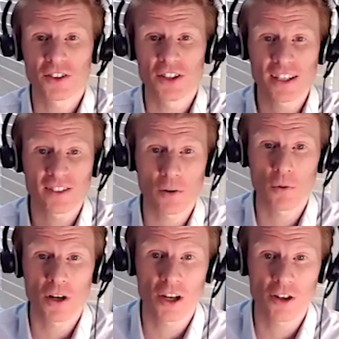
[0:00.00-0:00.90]
as the Nasdaq
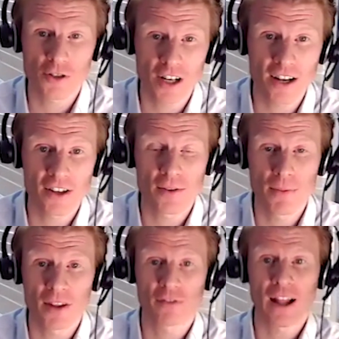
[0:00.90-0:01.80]
100 ended the
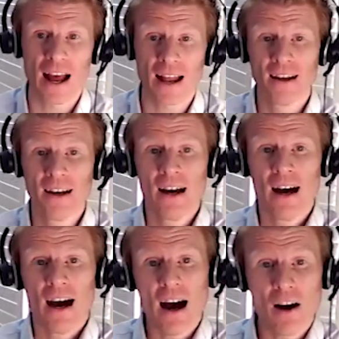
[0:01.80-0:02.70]
month flat,
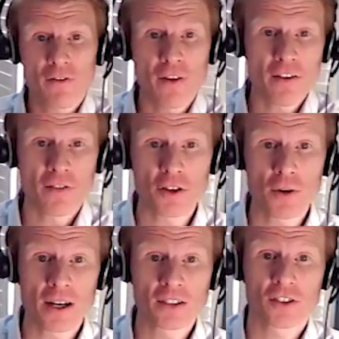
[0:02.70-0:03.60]
our favored
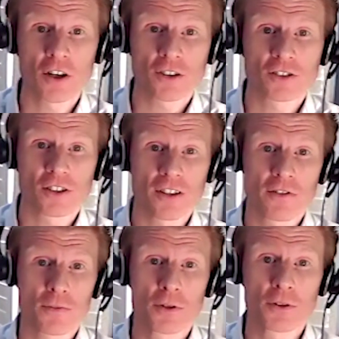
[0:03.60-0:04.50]
US stocks
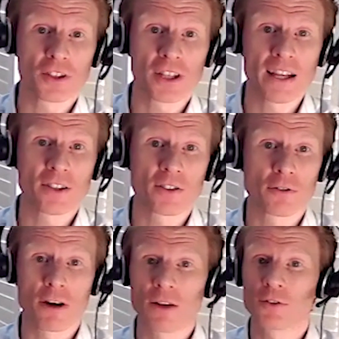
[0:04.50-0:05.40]
delivered muted gains of
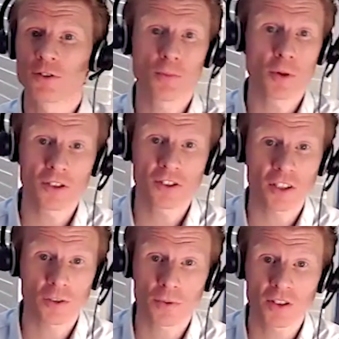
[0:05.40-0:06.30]
around
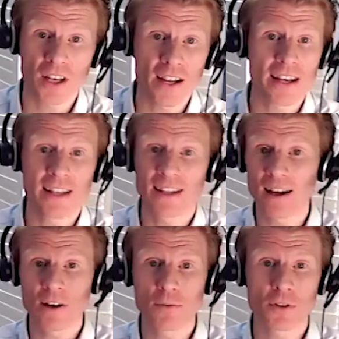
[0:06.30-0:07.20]
2.6% in
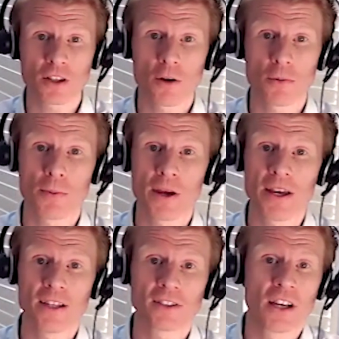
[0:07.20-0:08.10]
line with global
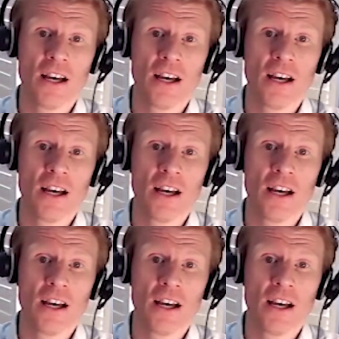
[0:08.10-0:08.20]
peers.